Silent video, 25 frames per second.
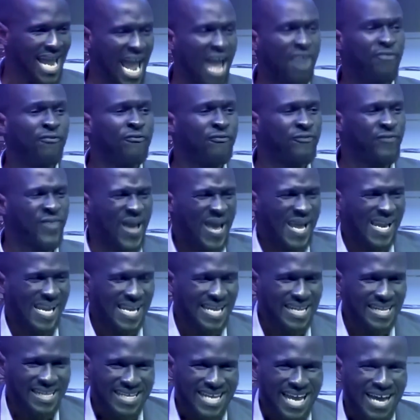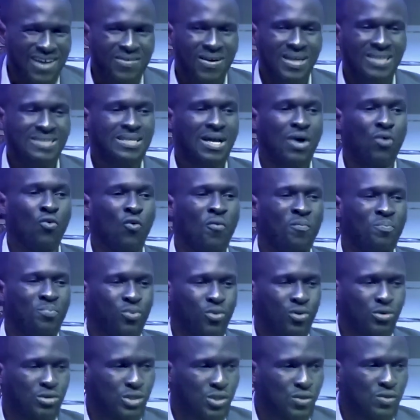A failing character will
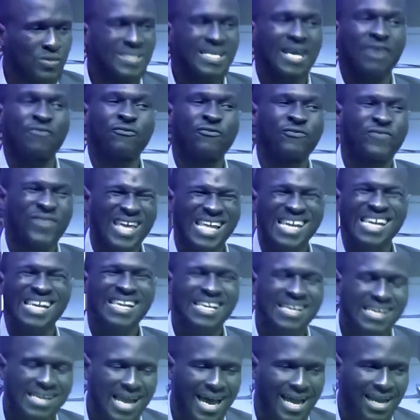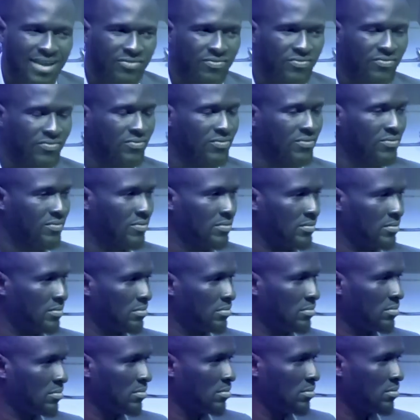produce a failing life.
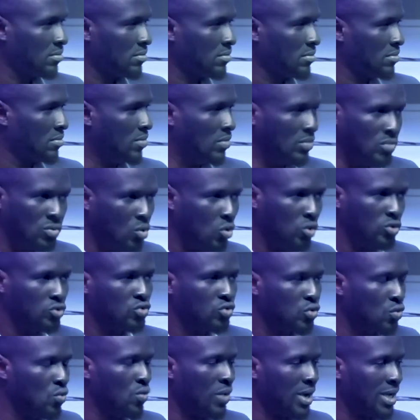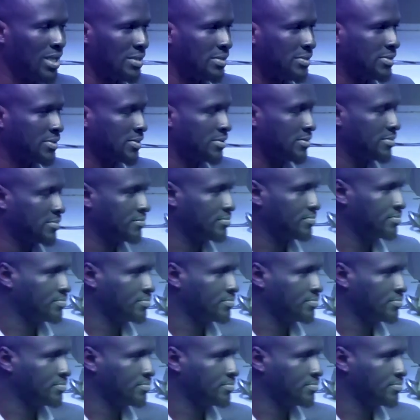No two ways.